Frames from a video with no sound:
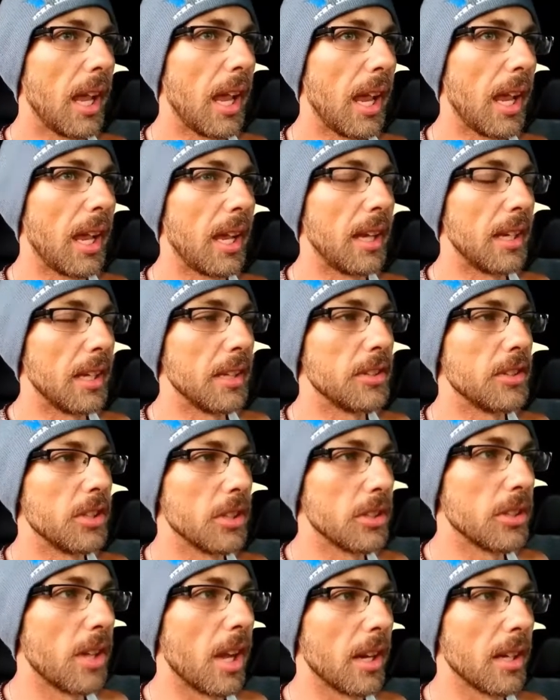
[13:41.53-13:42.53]
And it's
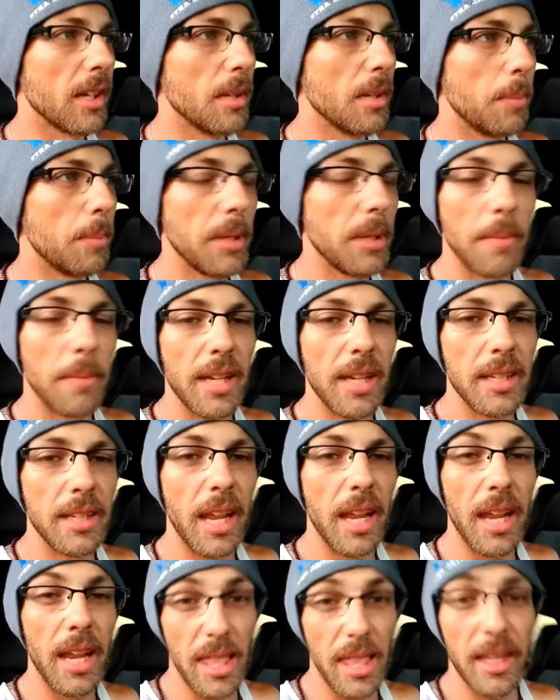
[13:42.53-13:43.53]
just not going to be my
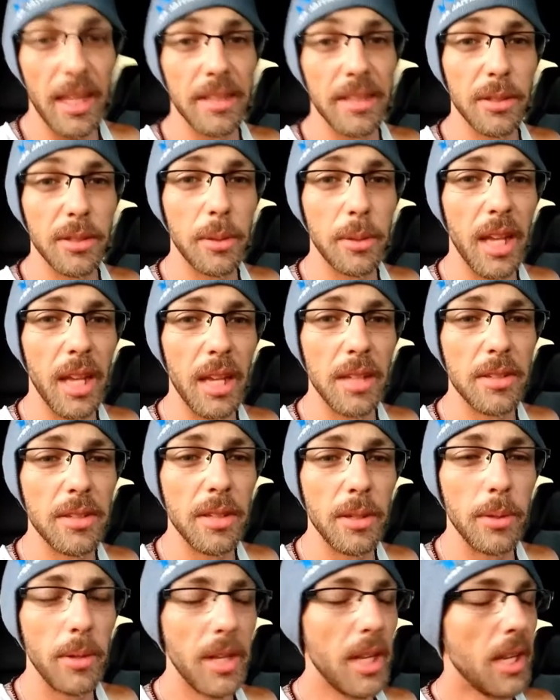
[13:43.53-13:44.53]
day, and that's okay
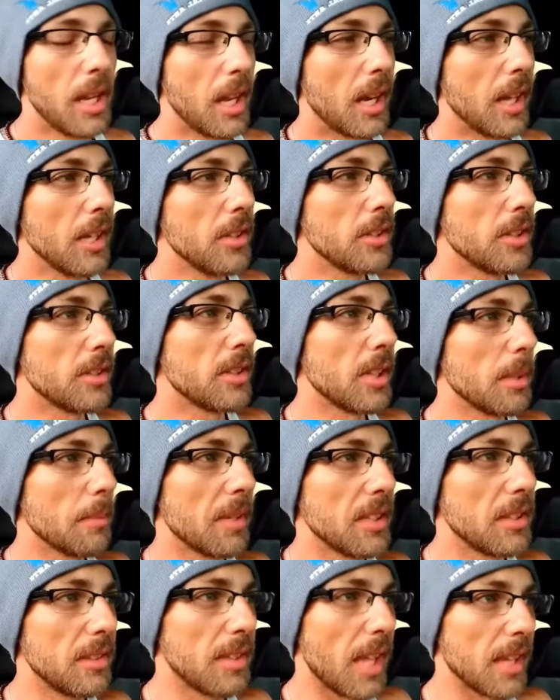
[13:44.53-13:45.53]
too. And I used to say
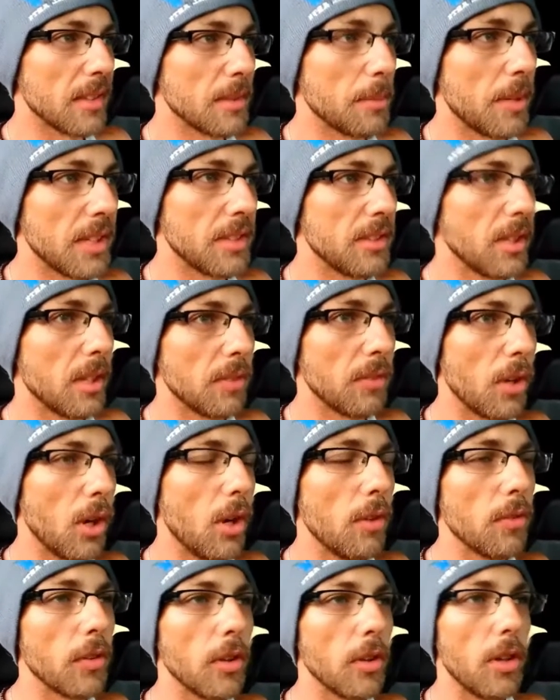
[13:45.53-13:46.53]
that to myself
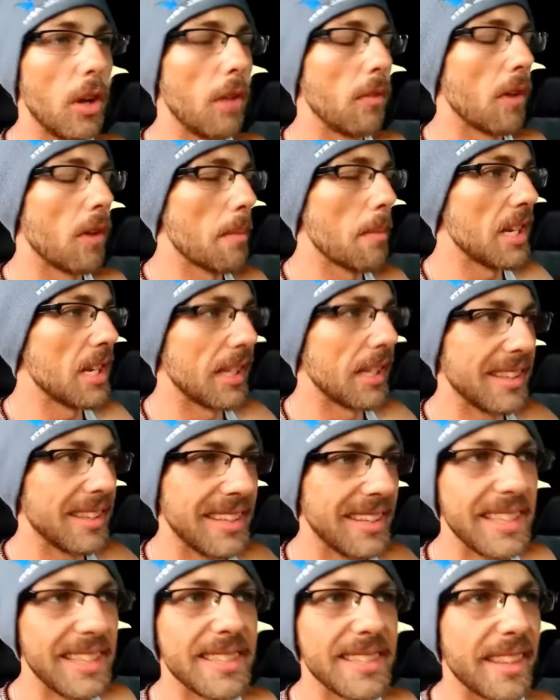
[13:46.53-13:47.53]
over and over. I mean, at
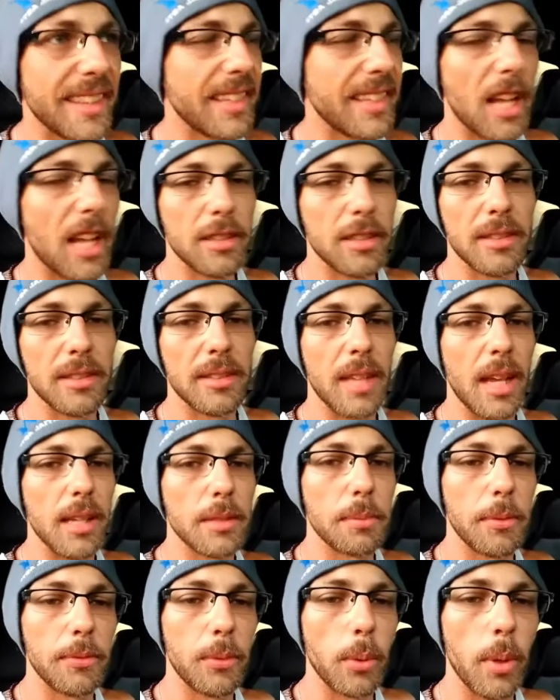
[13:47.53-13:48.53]
least 1,000 times
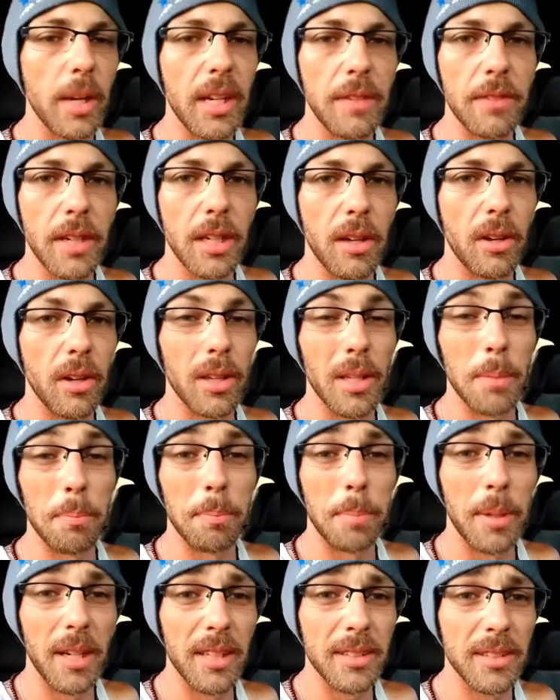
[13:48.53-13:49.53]
before I even got on the
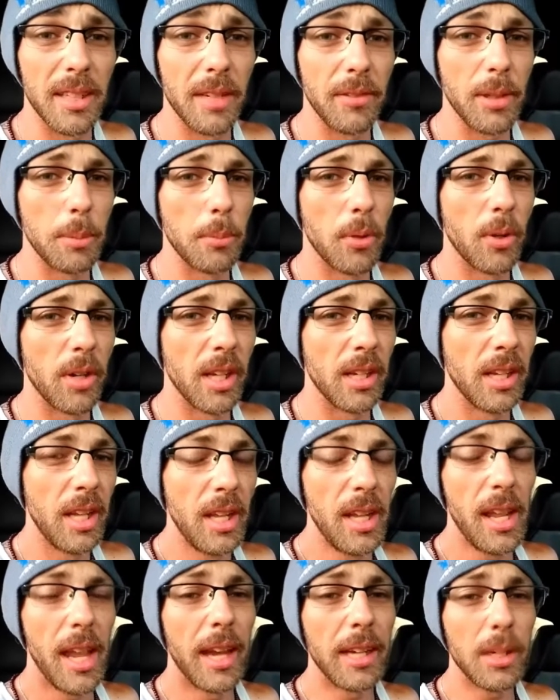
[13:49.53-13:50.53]
bus every morning.
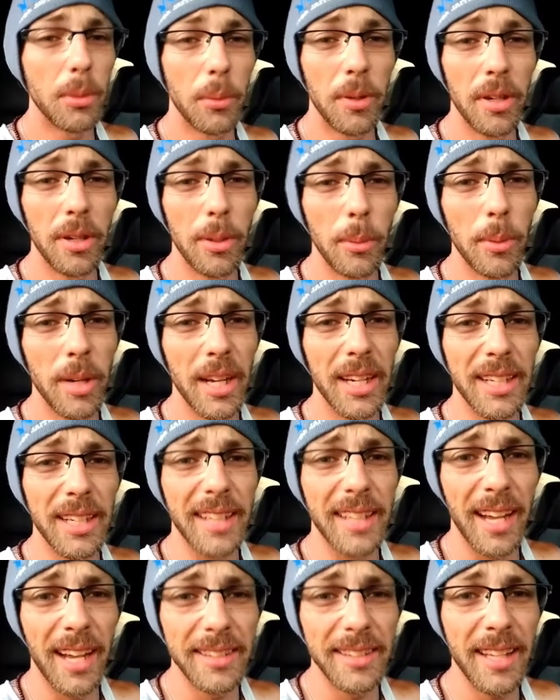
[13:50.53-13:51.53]
And you want to know where I
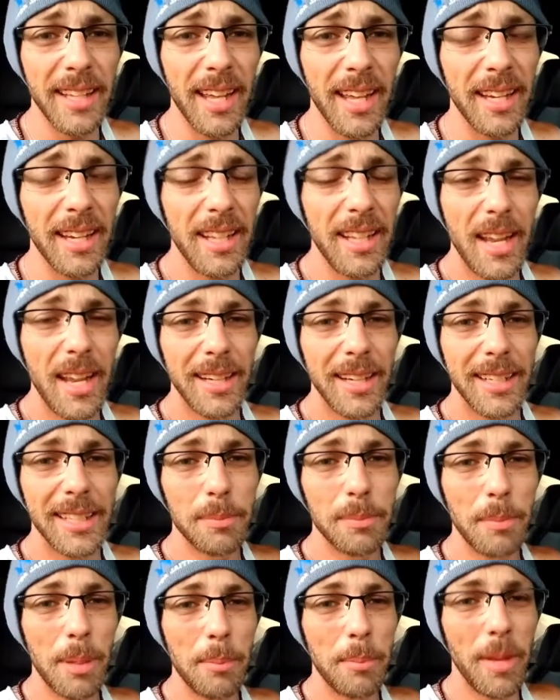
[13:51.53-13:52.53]
got that?
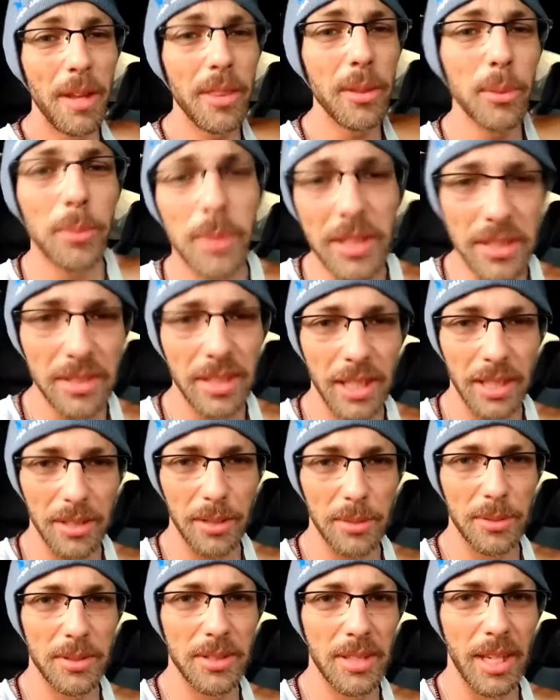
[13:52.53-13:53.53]
Because my mother would say
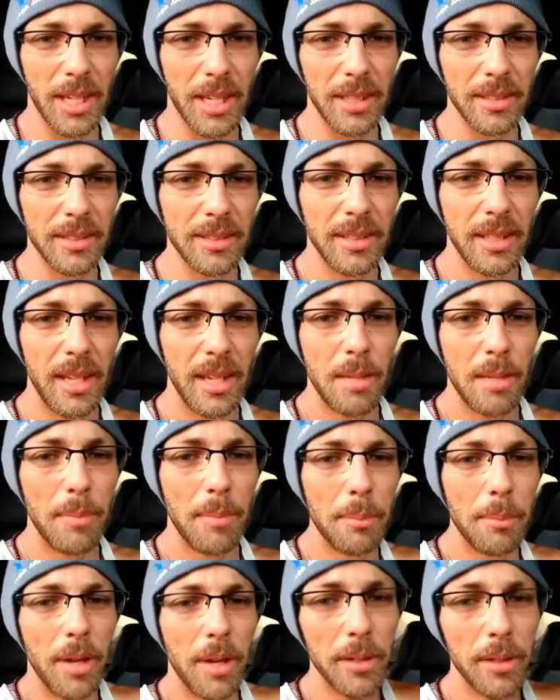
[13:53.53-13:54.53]
those things.
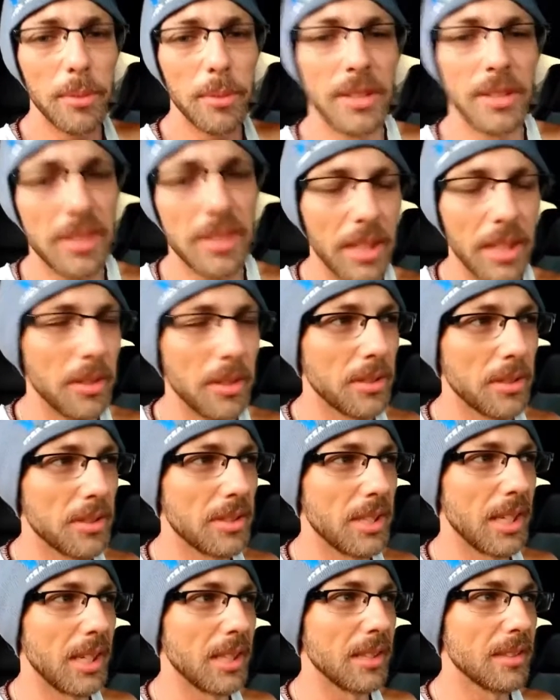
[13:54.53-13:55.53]
My mother would say those
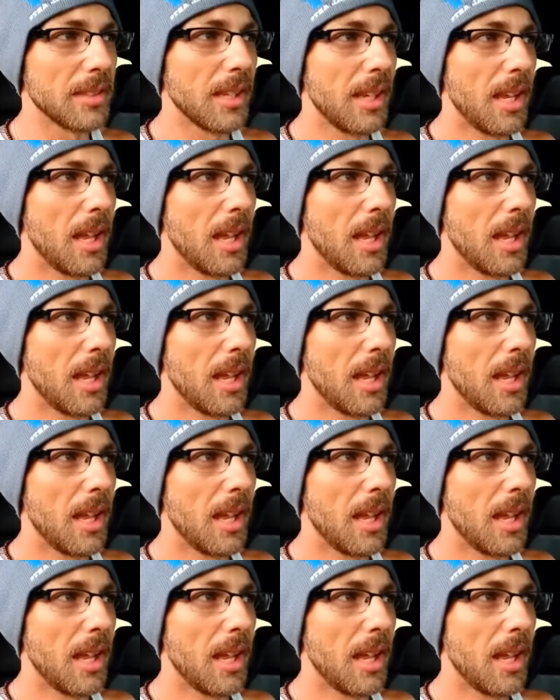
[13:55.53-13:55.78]
things.